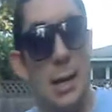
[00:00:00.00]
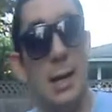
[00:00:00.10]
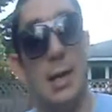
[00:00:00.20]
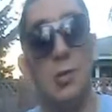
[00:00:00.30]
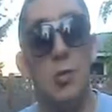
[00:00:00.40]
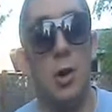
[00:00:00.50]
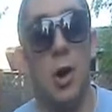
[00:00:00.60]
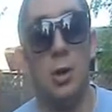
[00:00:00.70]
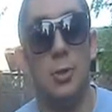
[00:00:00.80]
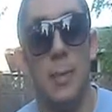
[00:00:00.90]
This would
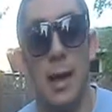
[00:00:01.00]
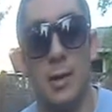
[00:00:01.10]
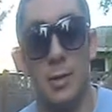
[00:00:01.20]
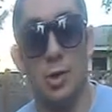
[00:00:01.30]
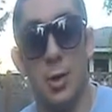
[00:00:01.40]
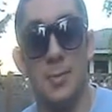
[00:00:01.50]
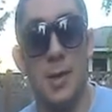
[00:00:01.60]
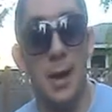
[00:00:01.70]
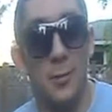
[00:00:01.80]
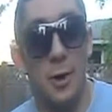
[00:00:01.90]
also make the trip
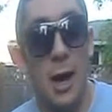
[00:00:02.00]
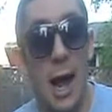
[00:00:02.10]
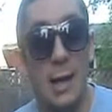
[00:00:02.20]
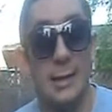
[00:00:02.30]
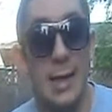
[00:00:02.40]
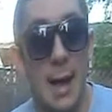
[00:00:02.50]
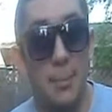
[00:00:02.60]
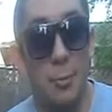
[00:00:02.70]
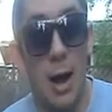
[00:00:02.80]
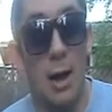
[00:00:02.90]
safer, as the
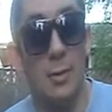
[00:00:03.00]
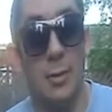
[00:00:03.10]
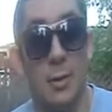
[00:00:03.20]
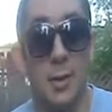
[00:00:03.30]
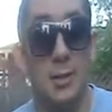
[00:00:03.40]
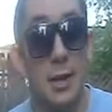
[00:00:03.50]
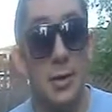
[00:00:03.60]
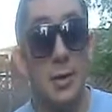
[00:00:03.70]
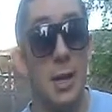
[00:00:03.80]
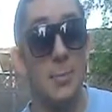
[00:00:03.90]
cape around the
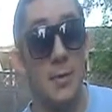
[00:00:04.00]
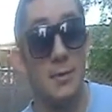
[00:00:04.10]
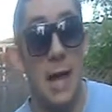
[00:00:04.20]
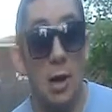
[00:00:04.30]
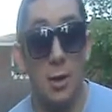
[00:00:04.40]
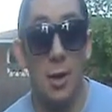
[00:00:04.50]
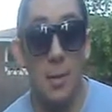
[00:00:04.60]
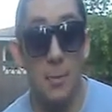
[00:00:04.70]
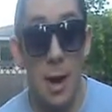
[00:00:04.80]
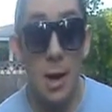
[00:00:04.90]
southern tip of South
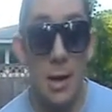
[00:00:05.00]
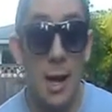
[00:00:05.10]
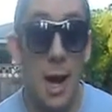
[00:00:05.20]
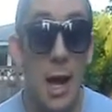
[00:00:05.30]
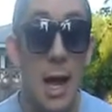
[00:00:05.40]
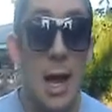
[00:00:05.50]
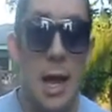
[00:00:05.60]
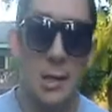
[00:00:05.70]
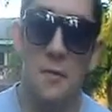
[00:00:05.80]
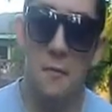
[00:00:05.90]
America
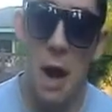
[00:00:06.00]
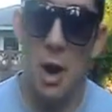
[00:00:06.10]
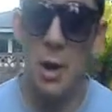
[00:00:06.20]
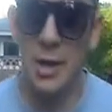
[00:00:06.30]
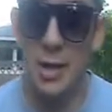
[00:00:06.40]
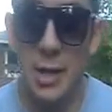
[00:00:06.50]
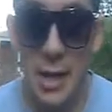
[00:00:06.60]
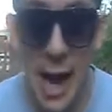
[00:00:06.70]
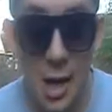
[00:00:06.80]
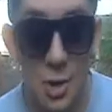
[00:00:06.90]
is a very
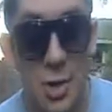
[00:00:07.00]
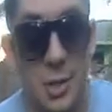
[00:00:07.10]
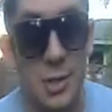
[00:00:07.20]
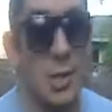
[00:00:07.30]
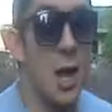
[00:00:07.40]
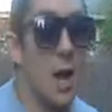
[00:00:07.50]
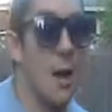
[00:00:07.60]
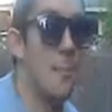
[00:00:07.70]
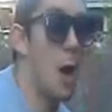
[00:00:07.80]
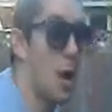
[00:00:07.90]
dangerous
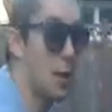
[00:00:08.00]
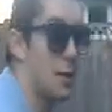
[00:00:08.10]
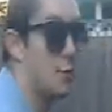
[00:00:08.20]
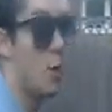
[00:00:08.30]
body